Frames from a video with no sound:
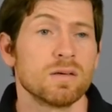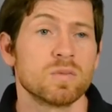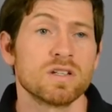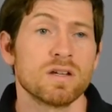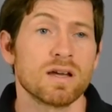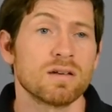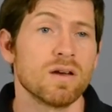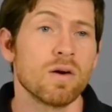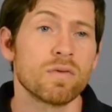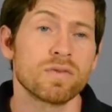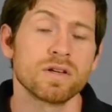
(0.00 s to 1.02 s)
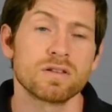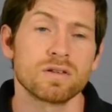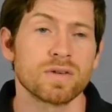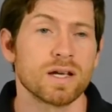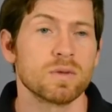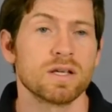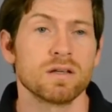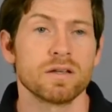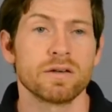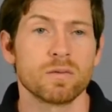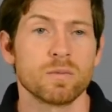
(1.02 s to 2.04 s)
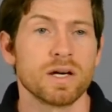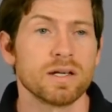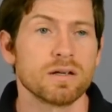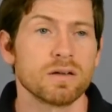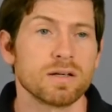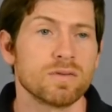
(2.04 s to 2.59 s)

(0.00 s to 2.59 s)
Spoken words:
She had no friends or family to lend her money or